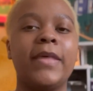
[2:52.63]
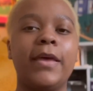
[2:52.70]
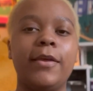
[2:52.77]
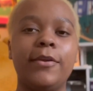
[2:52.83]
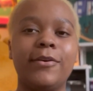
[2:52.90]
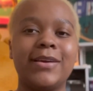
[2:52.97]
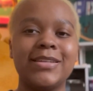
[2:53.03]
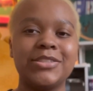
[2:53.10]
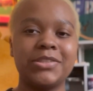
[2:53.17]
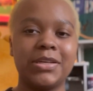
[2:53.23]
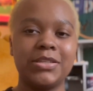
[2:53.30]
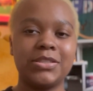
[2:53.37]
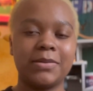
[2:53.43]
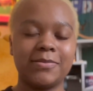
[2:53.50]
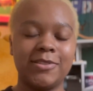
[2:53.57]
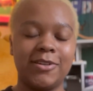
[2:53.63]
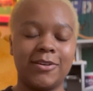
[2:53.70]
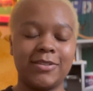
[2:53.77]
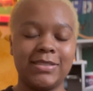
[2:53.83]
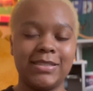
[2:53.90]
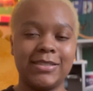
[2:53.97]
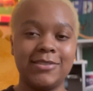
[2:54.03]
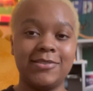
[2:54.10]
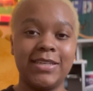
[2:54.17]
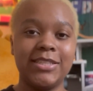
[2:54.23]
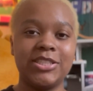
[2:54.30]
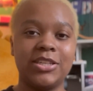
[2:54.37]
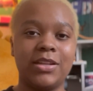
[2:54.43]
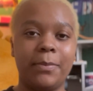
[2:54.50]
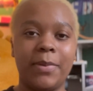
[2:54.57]
You can change up the
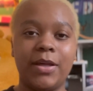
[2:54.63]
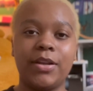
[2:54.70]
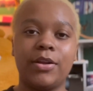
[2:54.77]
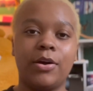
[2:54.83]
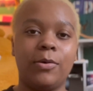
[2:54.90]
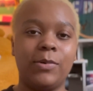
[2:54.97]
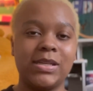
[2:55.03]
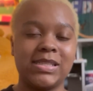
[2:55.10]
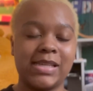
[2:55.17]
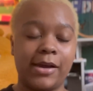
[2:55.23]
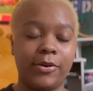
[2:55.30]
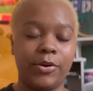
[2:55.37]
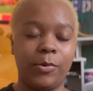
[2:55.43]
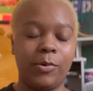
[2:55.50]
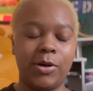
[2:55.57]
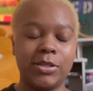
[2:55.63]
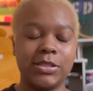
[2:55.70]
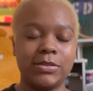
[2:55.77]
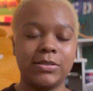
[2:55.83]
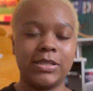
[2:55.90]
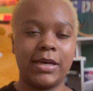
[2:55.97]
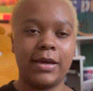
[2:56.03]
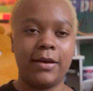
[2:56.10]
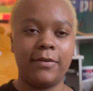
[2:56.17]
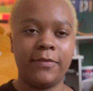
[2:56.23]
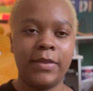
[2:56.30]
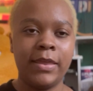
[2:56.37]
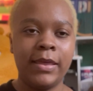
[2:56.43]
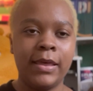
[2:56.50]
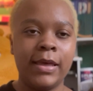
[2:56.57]
articulation depending on what sound you want to have.
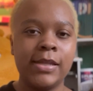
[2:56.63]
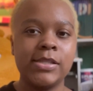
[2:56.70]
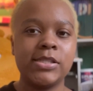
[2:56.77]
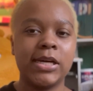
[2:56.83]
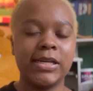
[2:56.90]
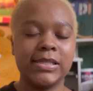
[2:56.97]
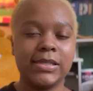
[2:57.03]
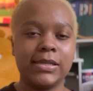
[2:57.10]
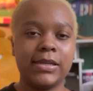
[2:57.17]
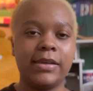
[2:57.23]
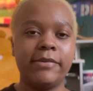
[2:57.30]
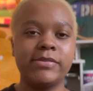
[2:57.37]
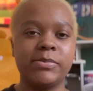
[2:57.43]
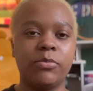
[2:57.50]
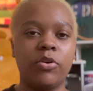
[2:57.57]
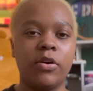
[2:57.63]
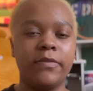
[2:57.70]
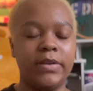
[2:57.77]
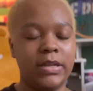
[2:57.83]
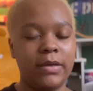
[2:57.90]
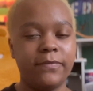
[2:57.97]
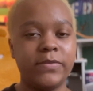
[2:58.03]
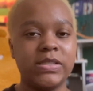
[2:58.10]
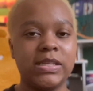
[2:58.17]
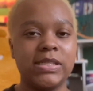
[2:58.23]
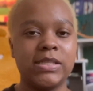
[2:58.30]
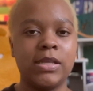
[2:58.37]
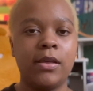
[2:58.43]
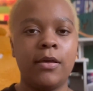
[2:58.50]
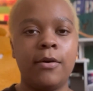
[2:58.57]
Tut gives more of an emphasis,
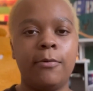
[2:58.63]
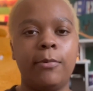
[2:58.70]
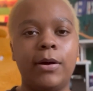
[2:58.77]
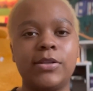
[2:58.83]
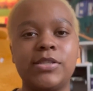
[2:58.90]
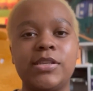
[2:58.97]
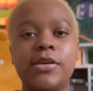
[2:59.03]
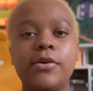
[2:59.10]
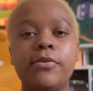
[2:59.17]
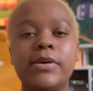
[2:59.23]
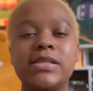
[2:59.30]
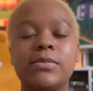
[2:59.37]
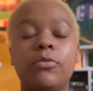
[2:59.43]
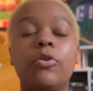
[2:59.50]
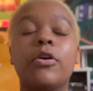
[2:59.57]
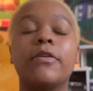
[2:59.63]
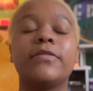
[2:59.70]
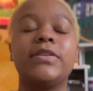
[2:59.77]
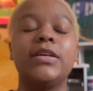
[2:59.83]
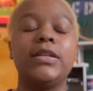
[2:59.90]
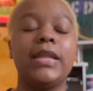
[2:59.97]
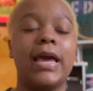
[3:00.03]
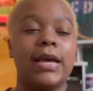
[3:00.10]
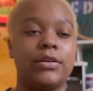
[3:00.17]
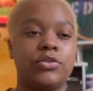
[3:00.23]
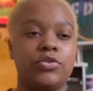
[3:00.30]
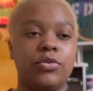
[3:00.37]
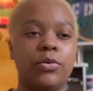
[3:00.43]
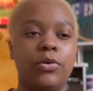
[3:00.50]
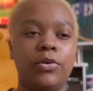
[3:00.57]
while 2 is more of the
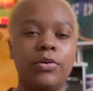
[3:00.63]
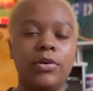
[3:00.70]
natural